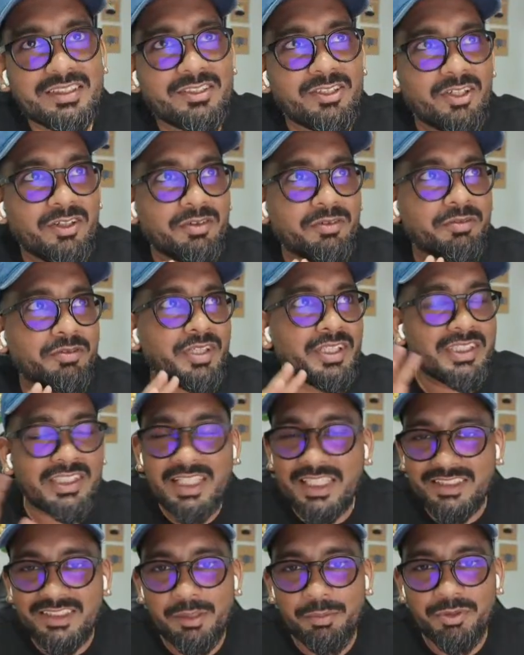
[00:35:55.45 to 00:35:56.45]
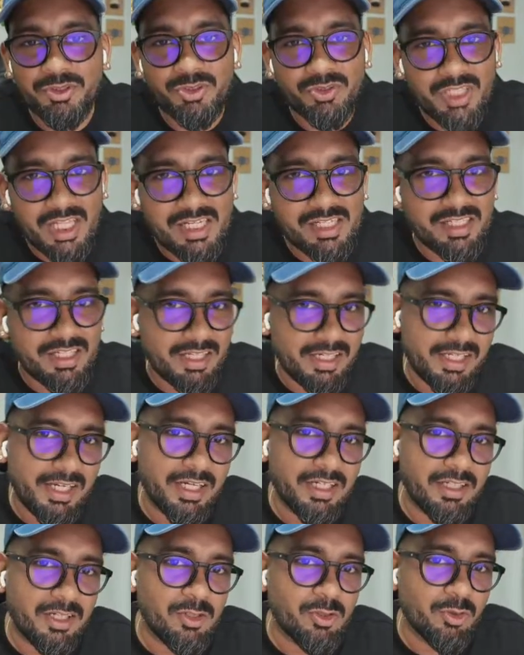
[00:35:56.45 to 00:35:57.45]
So in the next episode, I'll
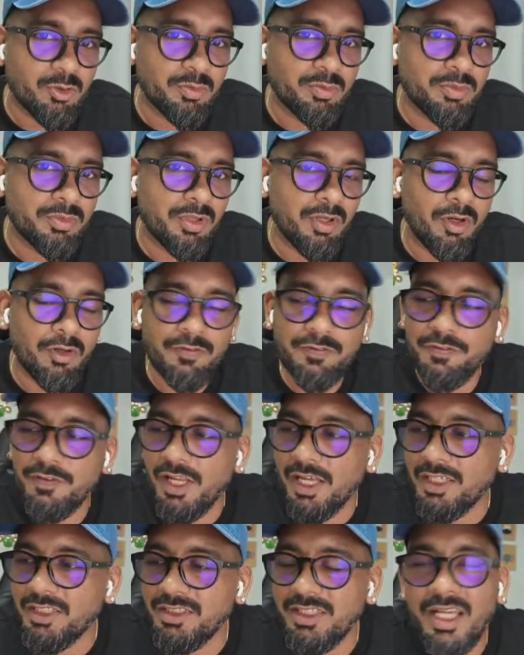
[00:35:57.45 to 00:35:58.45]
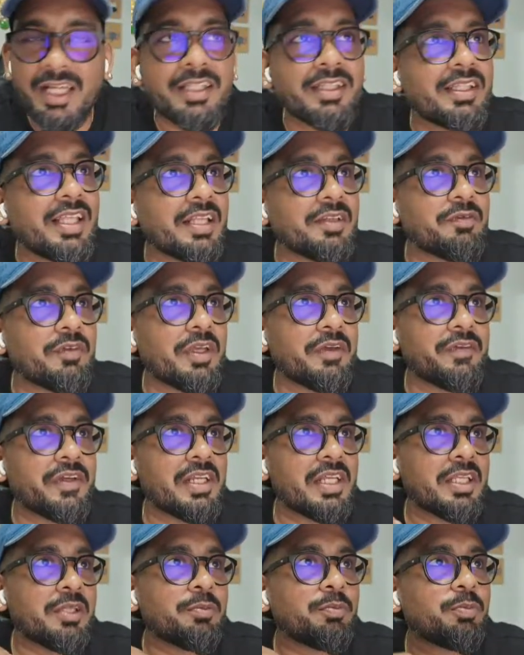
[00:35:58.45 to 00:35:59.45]
create a Loom offline and then we will
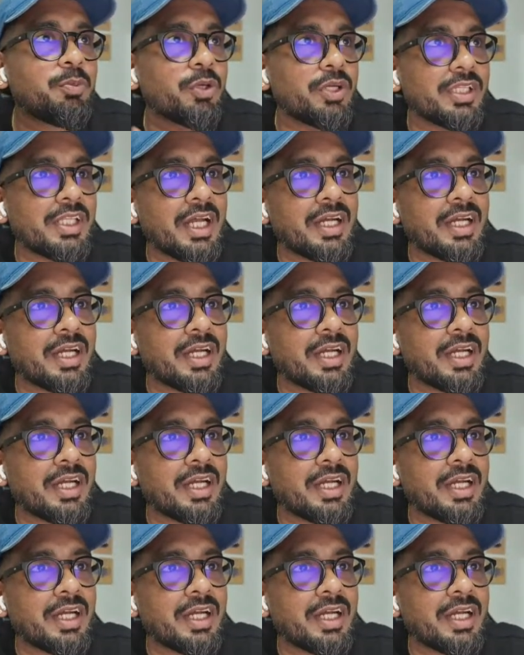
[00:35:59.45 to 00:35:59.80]
input that